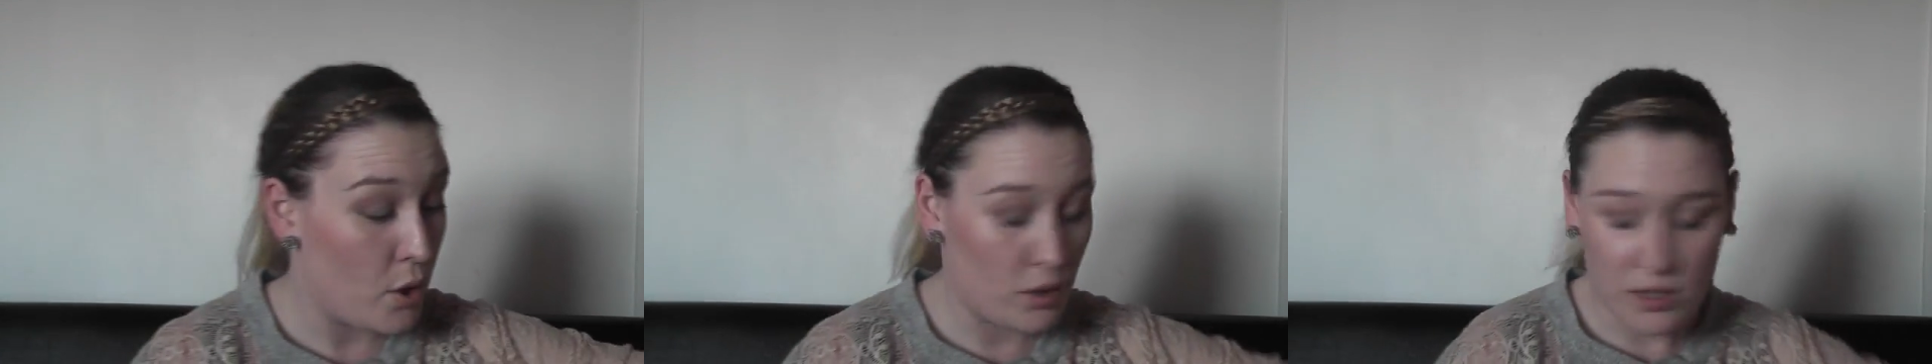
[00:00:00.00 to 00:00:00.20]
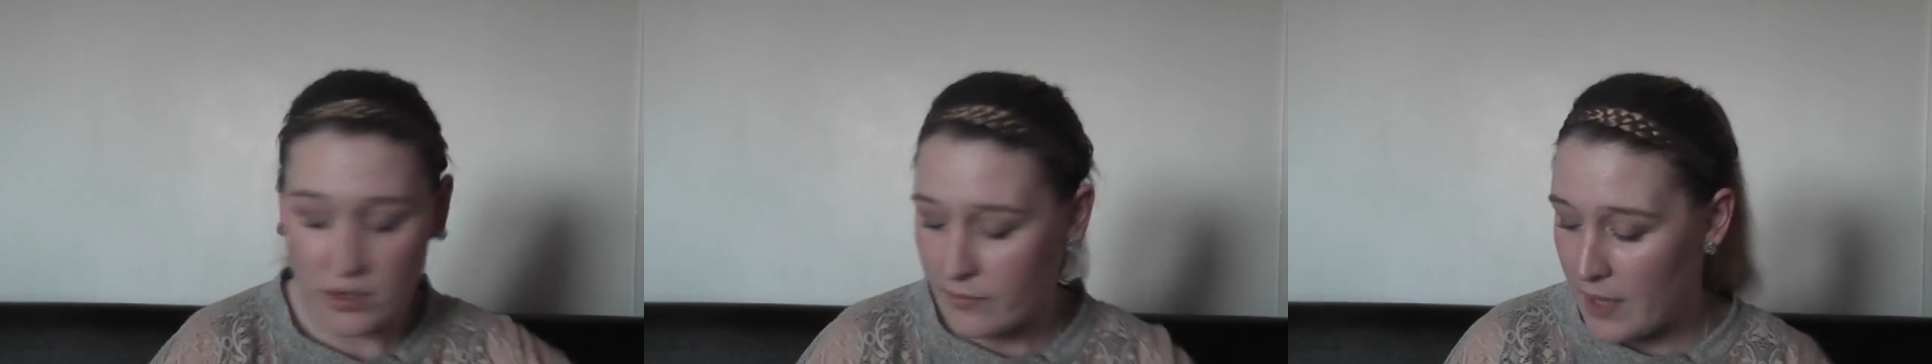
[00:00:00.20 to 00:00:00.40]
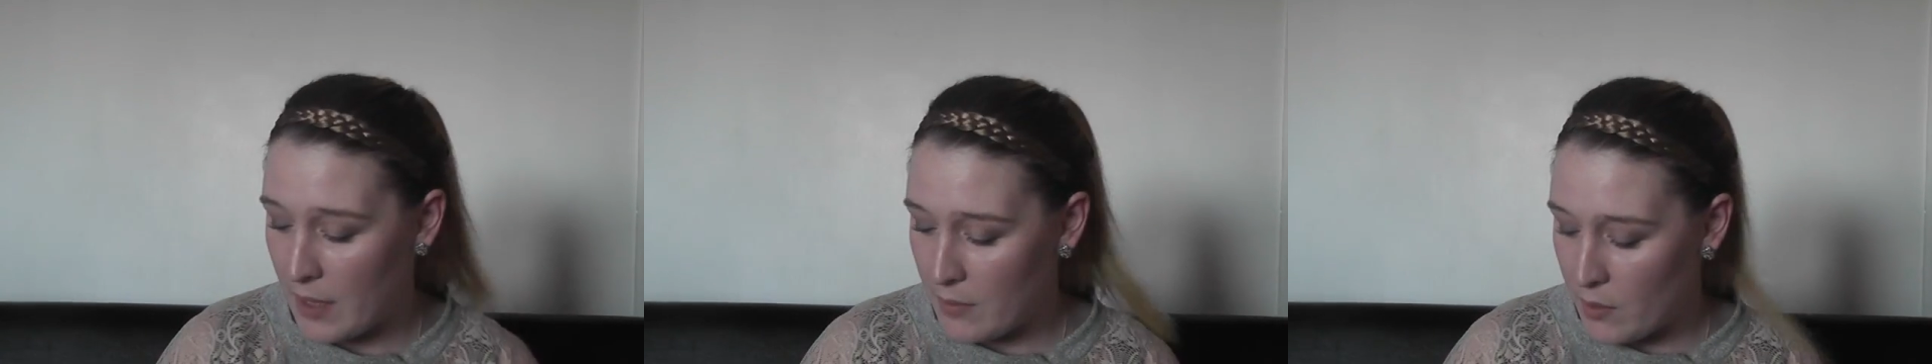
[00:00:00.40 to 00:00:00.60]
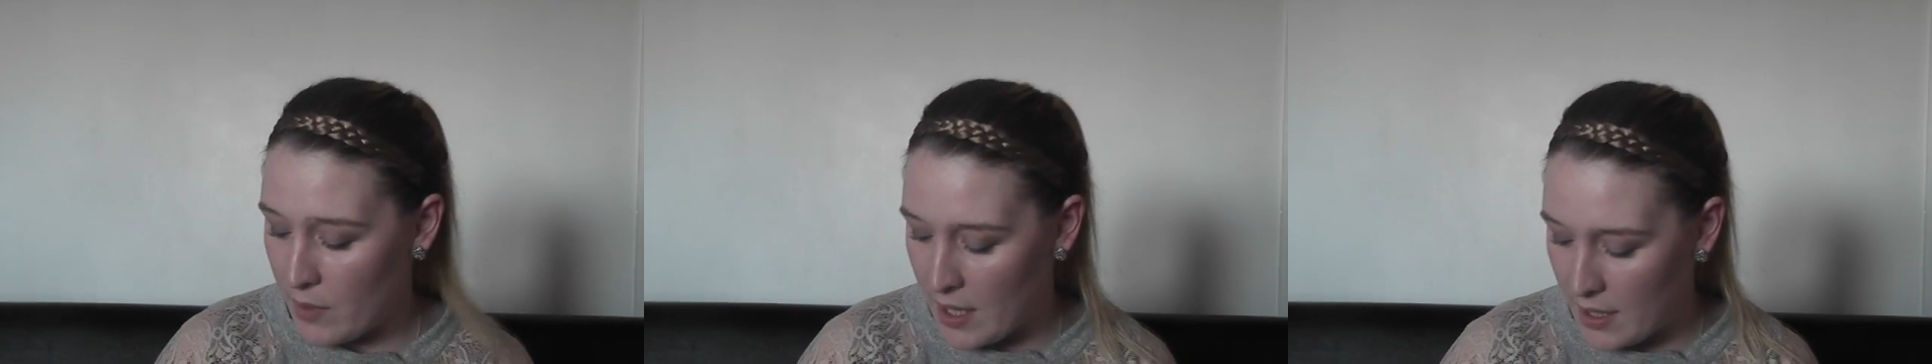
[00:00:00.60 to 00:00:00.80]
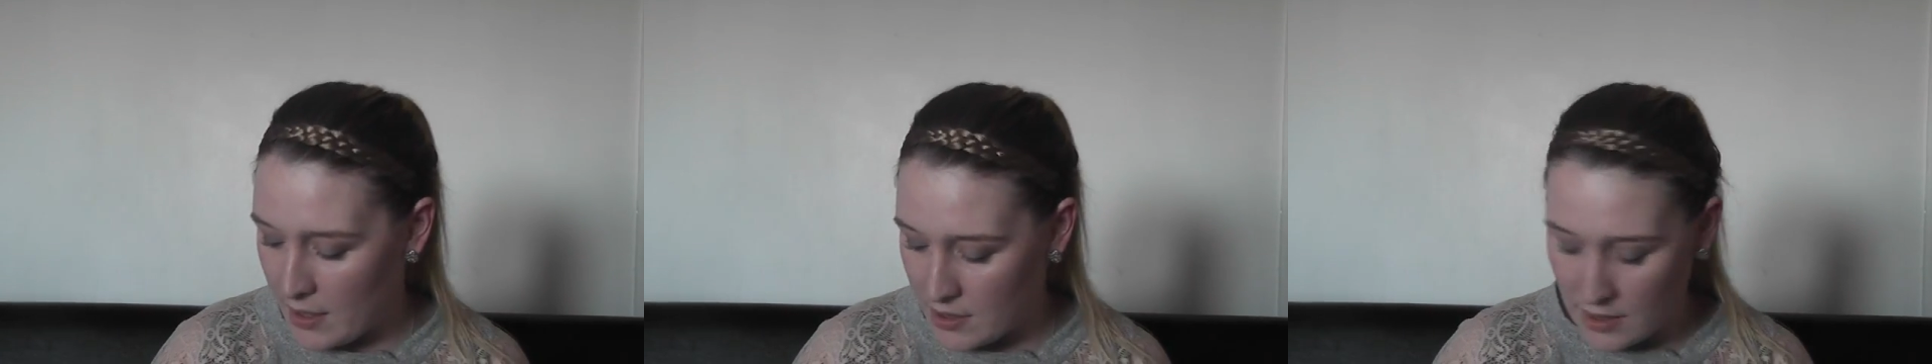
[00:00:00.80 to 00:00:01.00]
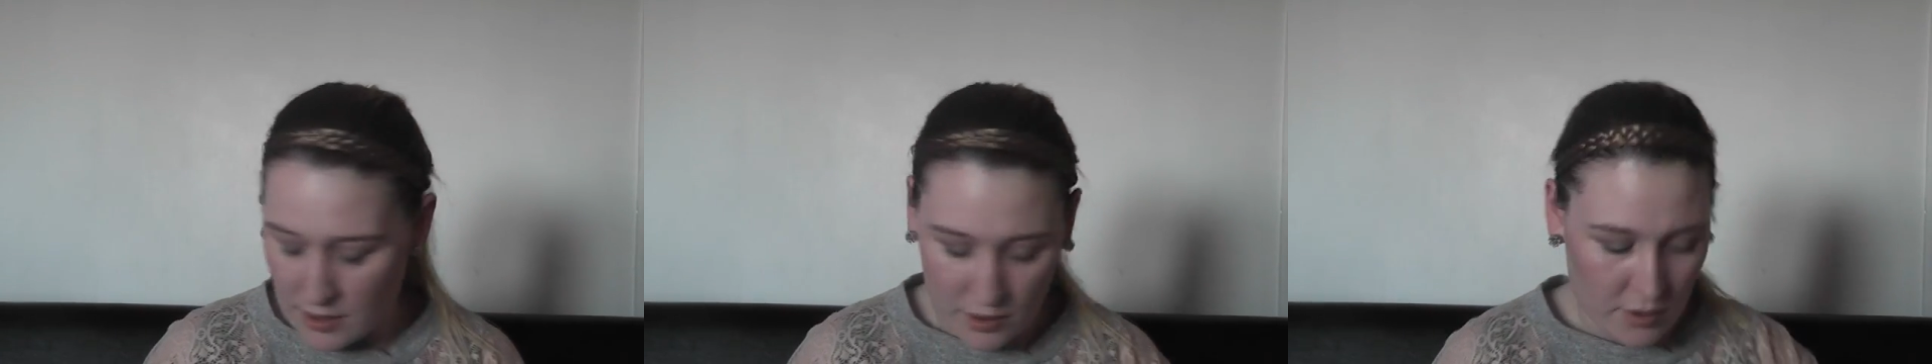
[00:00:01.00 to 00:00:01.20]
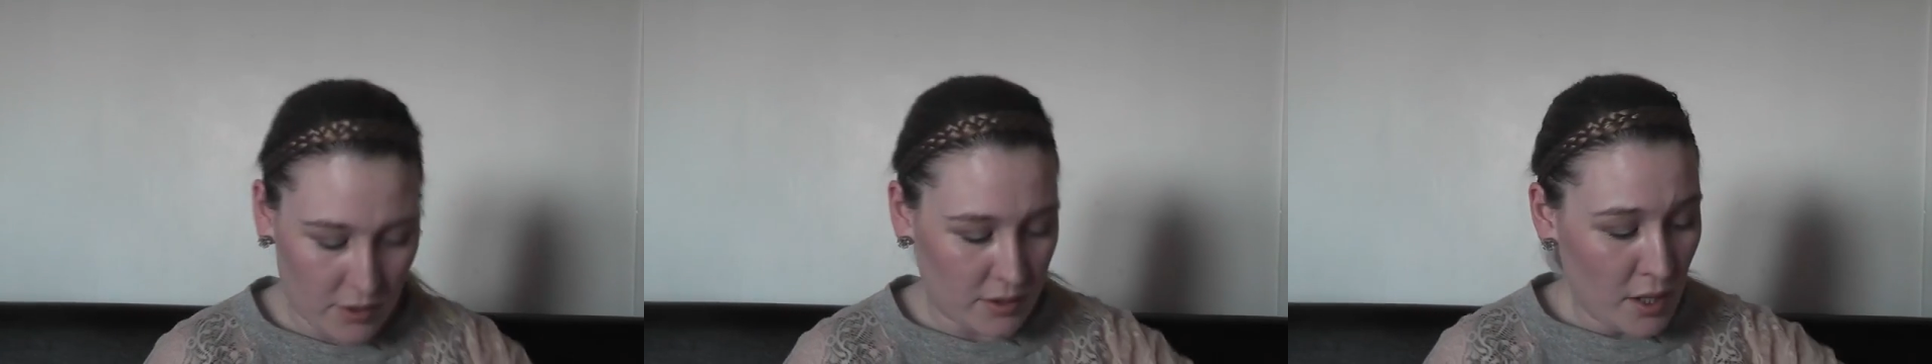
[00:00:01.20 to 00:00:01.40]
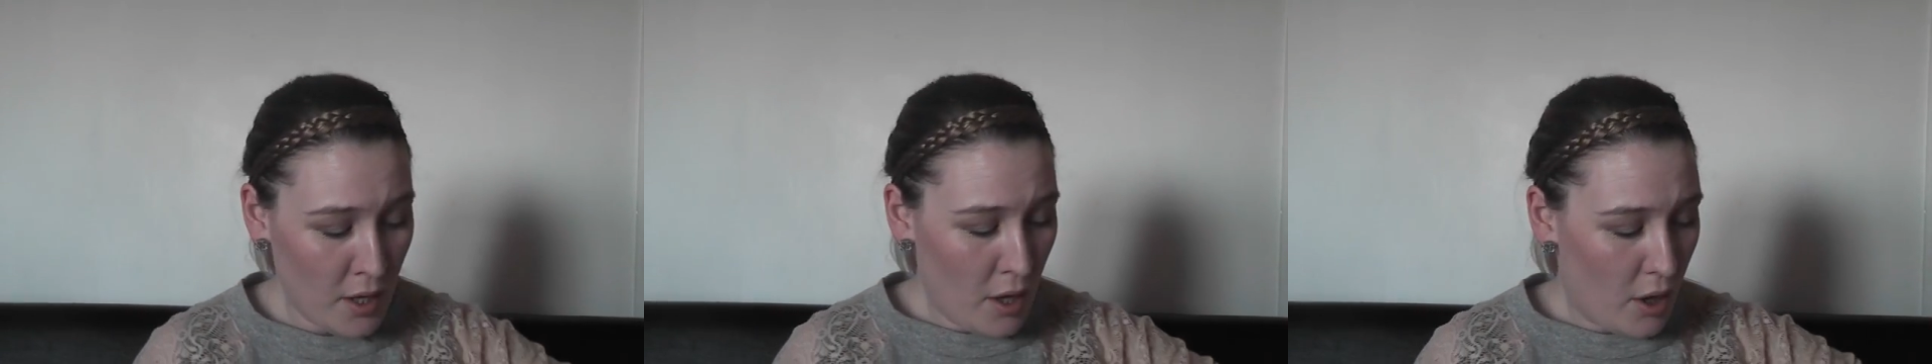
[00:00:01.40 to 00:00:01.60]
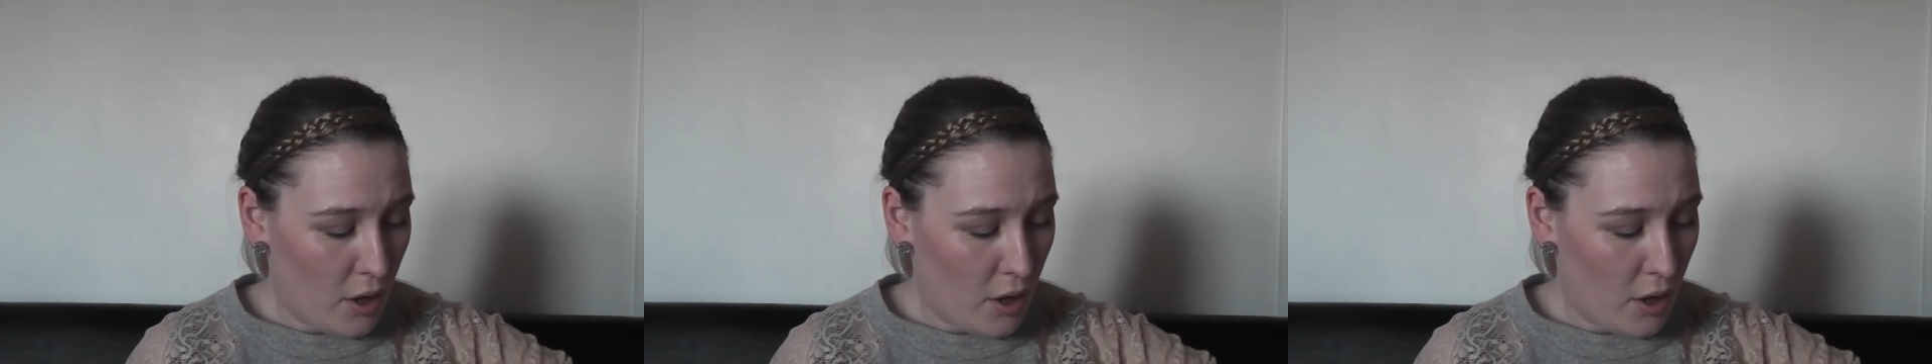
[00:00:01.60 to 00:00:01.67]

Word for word: most of the M U A eyeshadows,